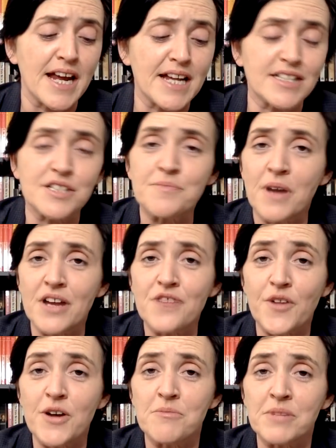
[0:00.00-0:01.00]
it's my
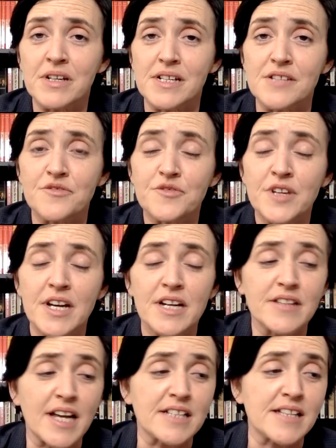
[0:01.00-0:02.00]
firm belief
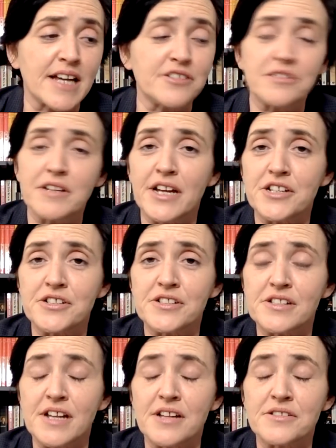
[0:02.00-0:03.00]
that
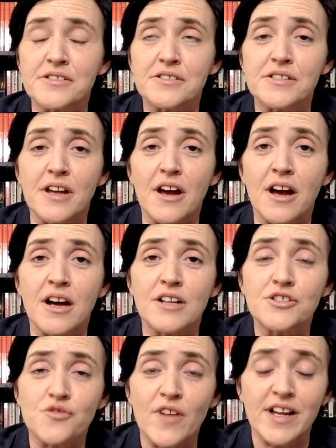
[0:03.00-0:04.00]
education standards
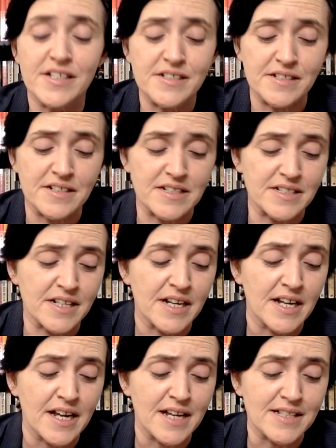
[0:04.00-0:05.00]
are drastically
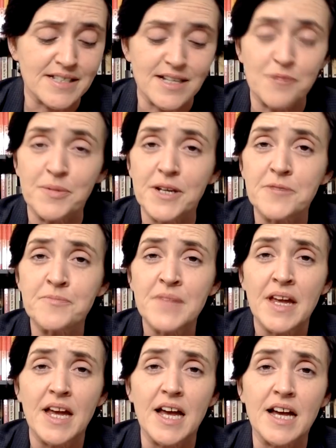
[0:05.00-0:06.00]
slipping,
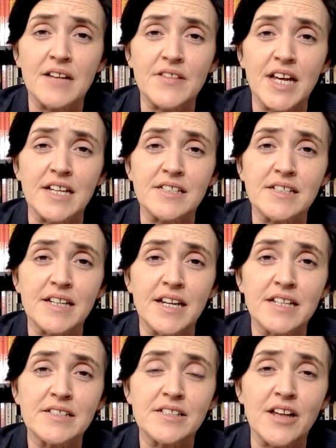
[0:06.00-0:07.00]
that
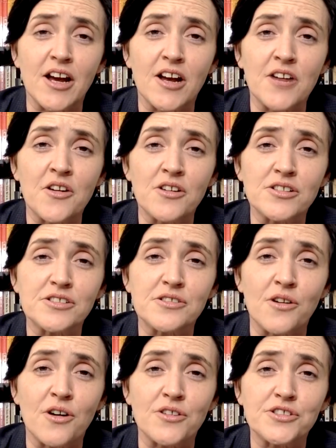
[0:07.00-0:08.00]
kids are not
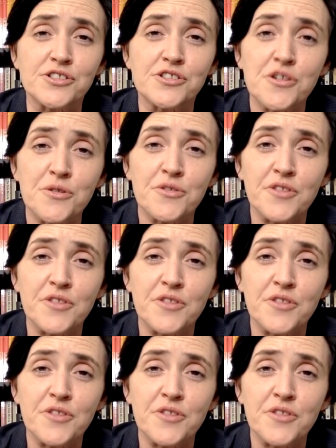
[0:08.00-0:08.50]
taught to